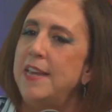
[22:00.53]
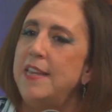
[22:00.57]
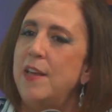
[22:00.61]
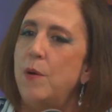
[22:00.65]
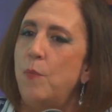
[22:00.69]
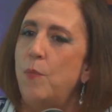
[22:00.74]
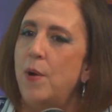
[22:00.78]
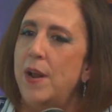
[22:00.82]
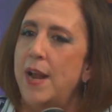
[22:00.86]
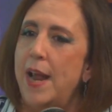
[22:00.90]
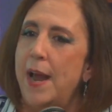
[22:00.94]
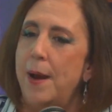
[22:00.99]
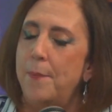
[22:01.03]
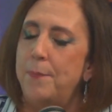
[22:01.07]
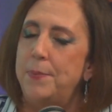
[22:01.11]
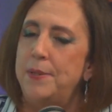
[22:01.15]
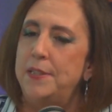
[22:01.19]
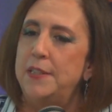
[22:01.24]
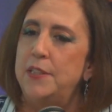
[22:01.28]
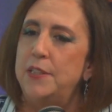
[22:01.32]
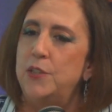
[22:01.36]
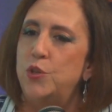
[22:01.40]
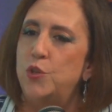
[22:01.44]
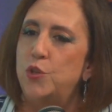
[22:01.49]
that what
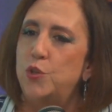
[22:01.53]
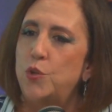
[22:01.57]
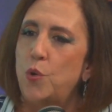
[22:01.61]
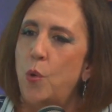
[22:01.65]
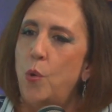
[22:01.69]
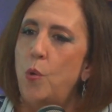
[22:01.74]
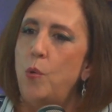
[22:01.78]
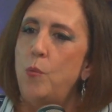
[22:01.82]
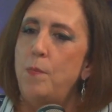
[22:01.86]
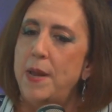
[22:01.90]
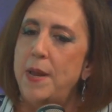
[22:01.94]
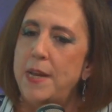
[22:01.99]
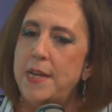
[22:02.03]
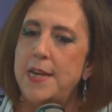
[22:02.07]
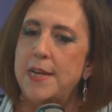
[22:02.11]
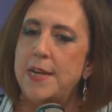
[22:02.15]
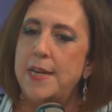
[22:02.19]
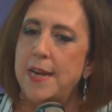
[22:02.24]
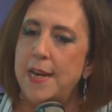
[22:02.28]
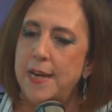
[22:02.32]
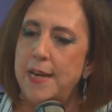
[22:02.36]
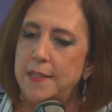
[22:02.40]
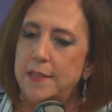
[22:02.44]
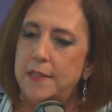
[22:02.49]
happens is so many
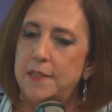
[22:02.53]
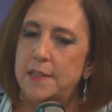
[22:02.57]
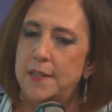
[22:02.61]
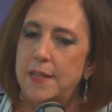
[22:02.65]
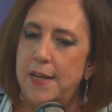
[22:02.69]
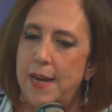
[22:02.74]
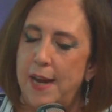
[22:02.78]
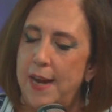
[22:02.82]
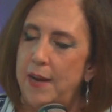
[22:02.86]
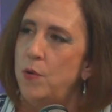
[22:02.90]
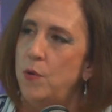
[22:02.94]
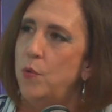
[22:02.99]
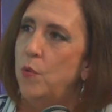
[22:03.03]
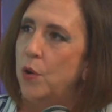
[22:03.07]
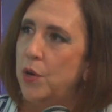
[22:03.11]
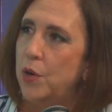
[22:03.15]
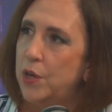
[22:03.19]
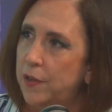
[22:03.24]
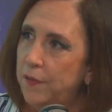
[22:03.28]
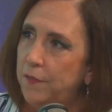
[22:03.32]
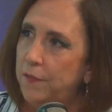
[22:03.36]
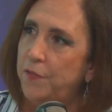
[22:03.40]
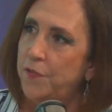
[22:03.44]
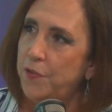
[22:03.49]
kids today who
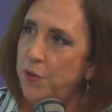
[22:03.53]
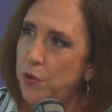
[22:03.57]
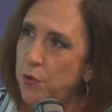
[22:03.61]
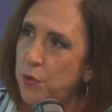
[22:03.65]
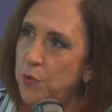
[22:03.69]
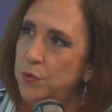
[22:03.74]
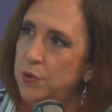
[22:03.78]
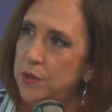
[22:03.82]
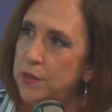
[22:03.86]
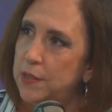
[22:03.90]
are confused